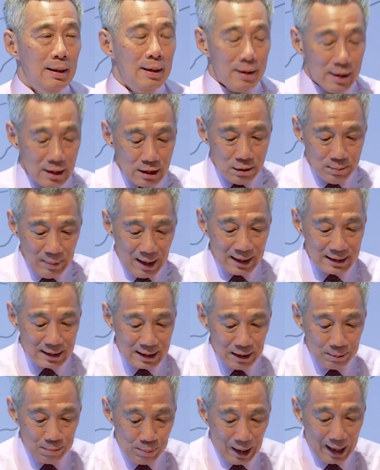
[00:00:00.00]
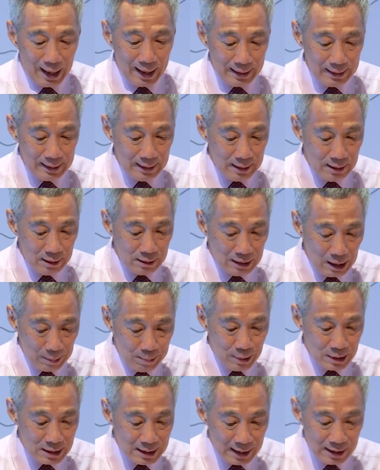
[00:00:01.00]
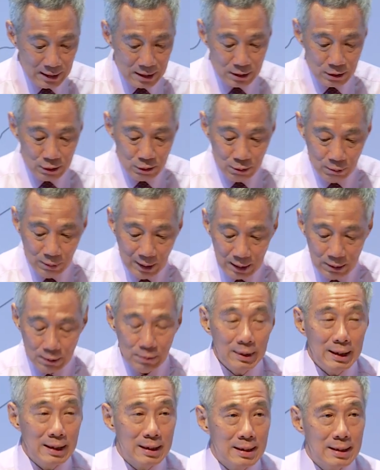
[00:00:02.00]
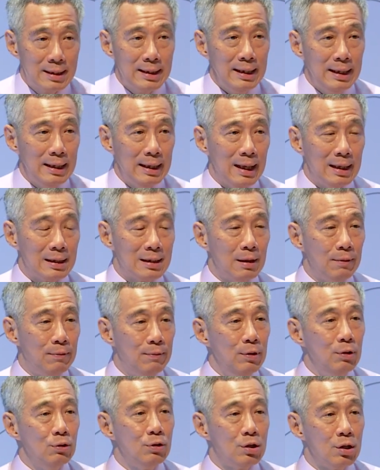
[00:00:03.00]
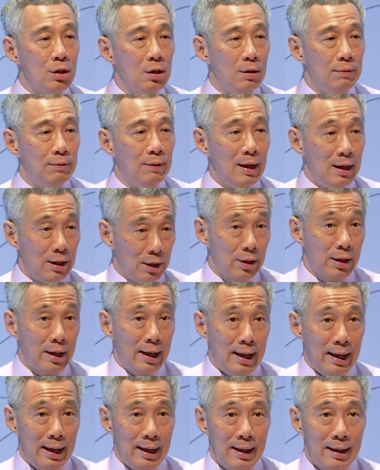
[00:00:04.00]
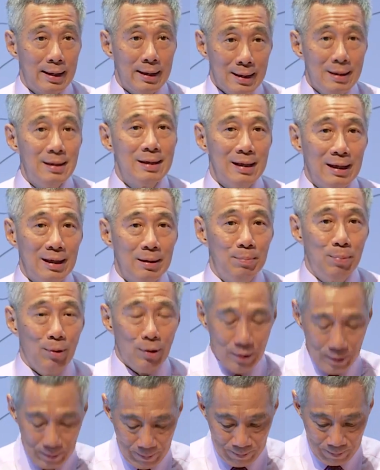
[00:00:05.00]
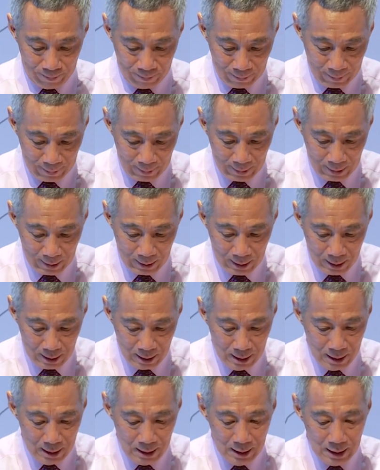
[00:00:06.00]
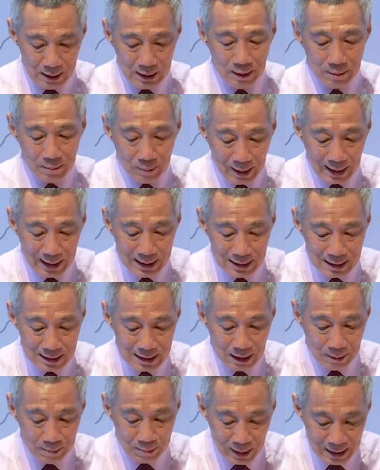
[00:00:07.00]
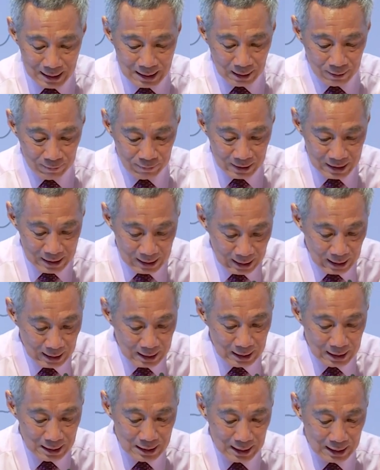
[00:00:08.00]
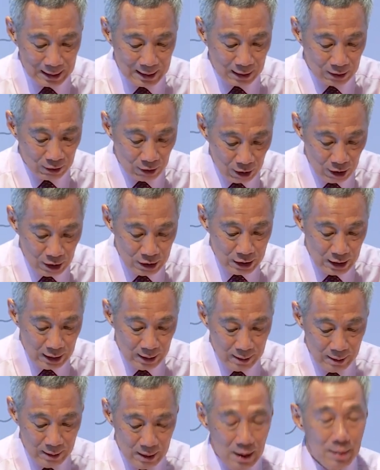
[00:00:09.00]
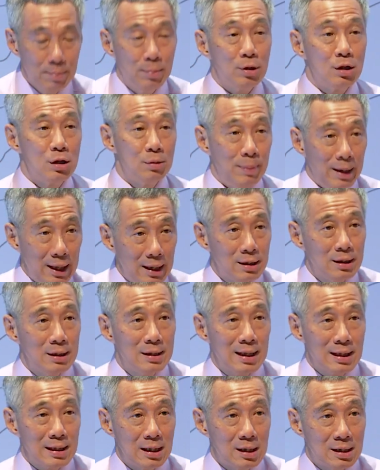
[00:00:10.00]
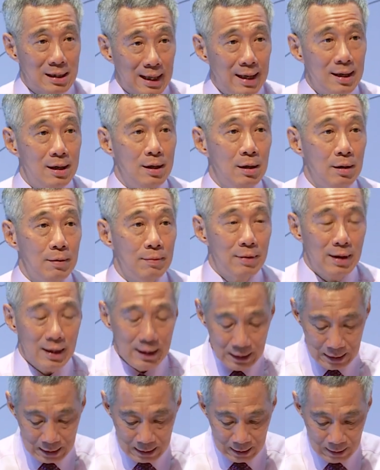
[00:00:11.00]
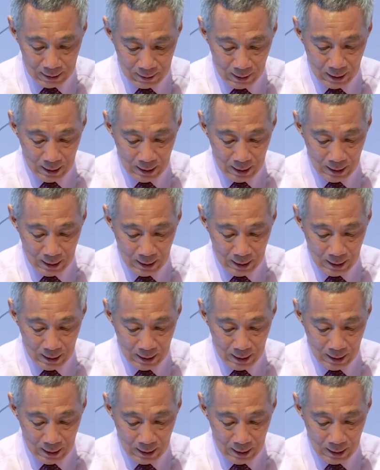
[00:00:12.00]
This master plan represents what we see as the future of healthcare in Singapore. It combines the best in facilities and technology, puts patients at the center of things.